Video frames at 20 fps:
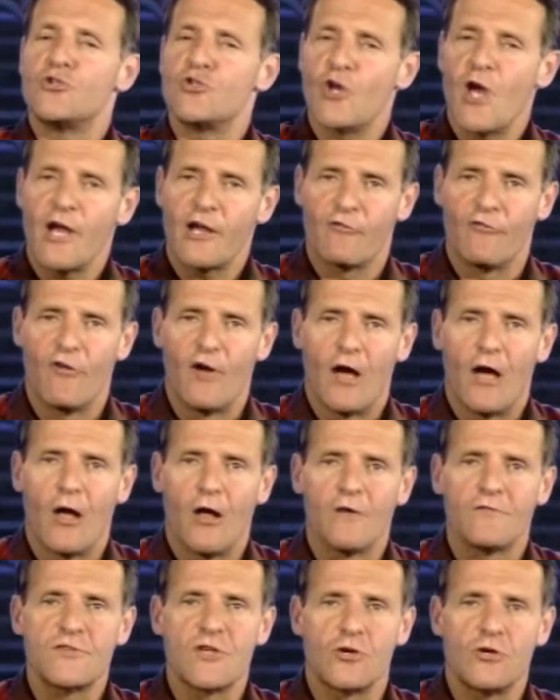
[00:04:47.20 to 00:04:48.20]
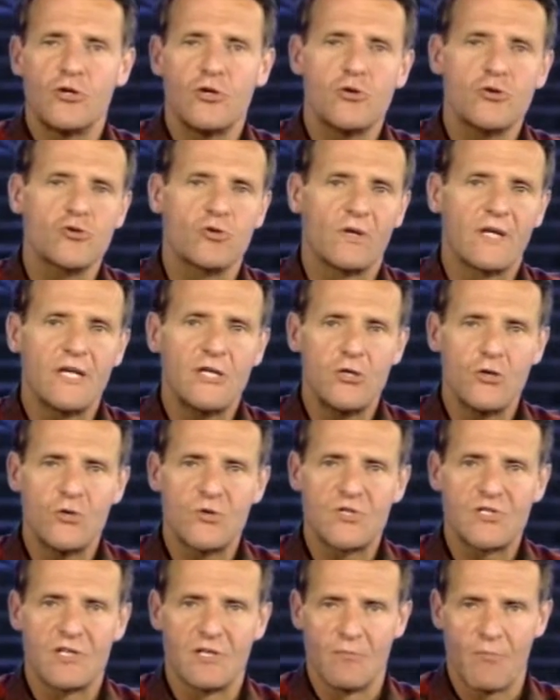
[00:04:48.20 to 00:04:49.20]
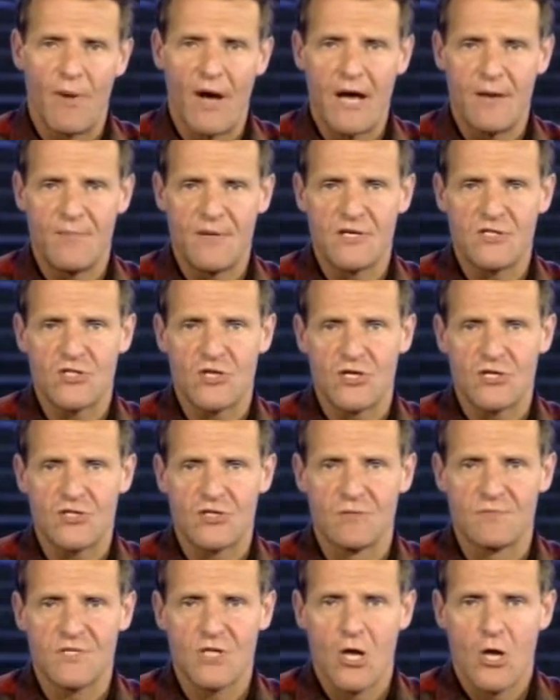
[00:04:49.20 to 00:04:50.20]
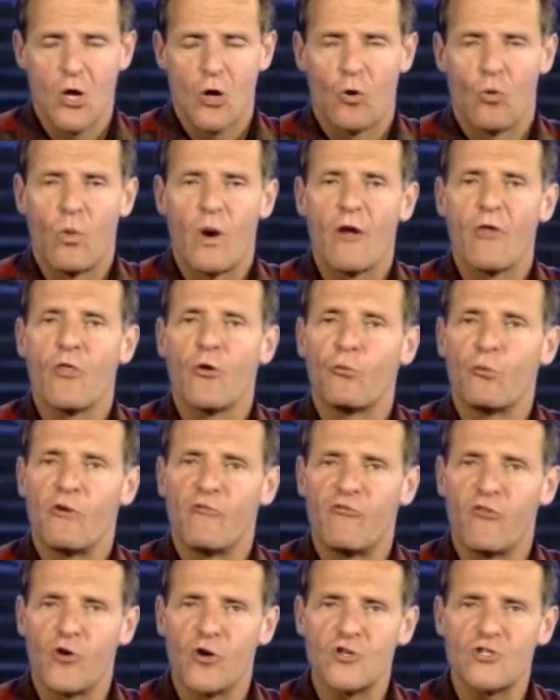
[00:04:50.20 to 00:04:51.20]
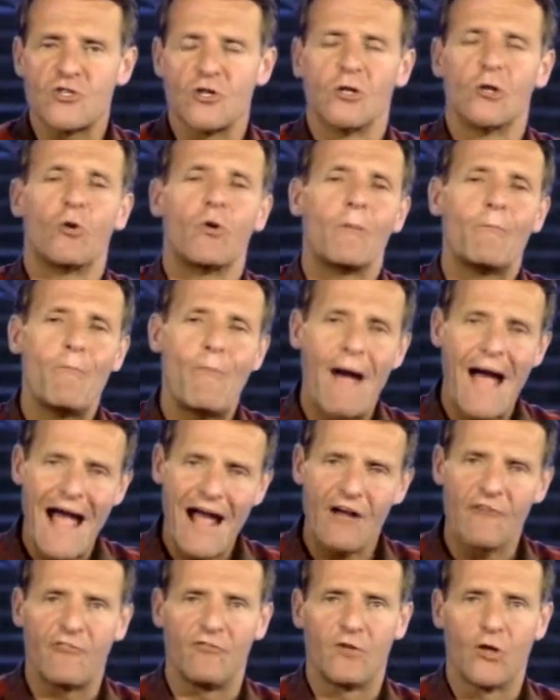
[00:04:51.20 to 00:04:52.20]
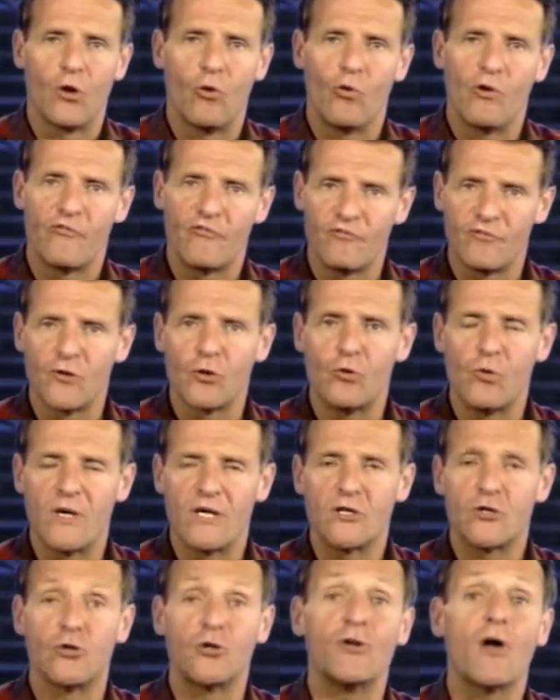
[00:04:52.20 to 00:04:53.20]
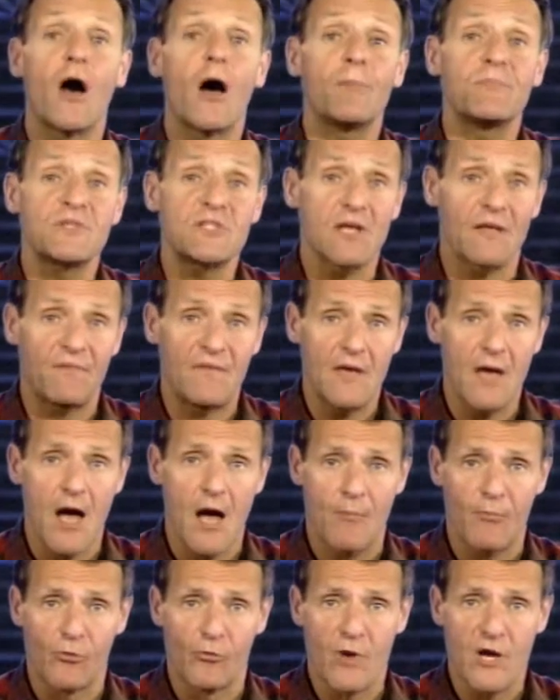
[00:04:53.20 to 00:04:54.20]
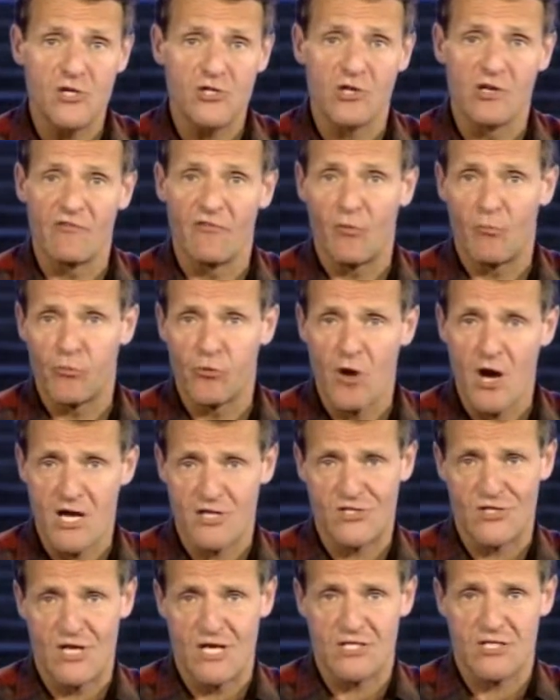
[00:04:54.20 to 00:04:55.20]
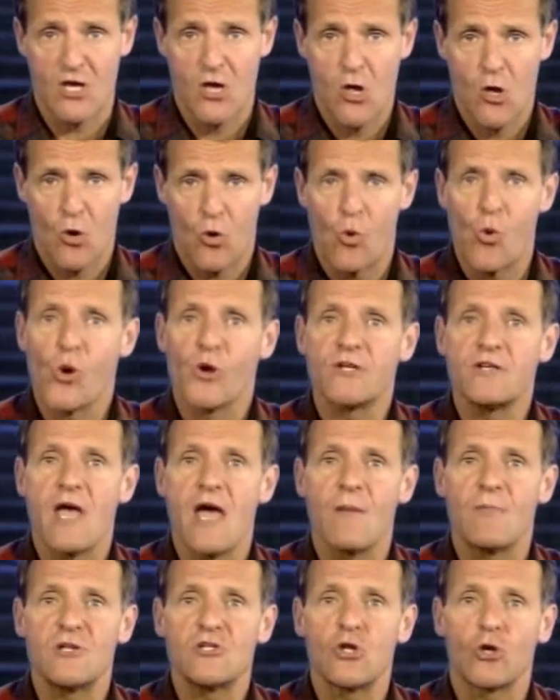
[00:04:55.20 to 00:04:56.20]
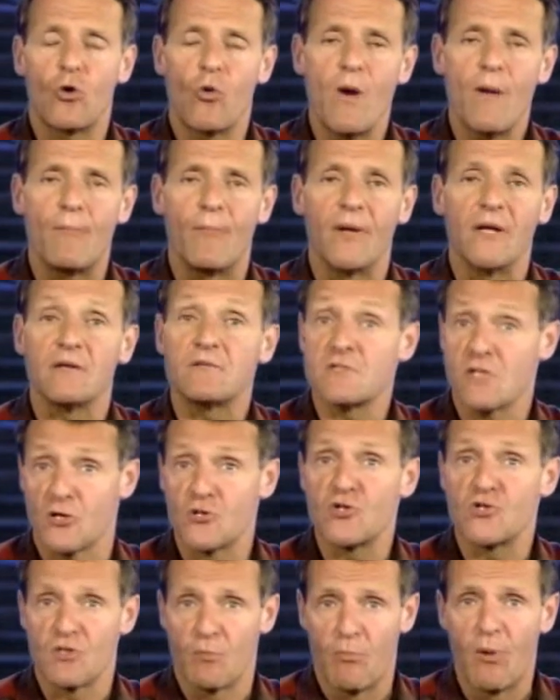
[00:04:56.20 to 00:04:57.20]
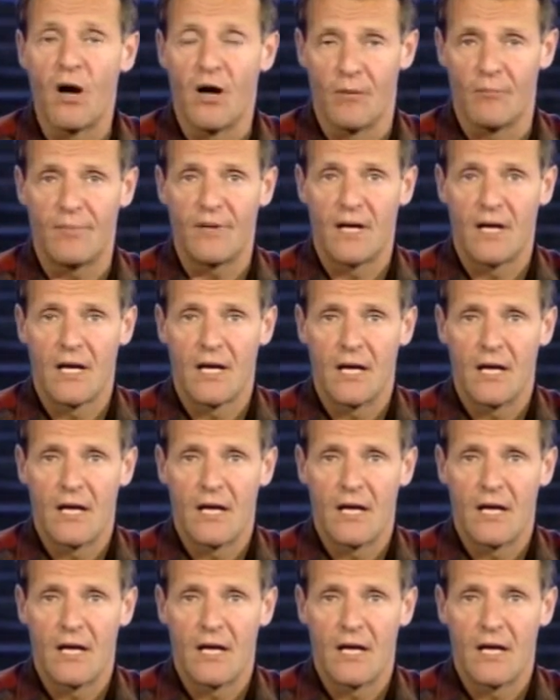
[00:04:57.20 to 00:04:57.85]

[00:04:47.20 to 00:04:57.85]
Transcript: Check valves are usually used in piping systems where the reversal or backflow of fluid could upset the operation of a process or damage equipment, such as a pump.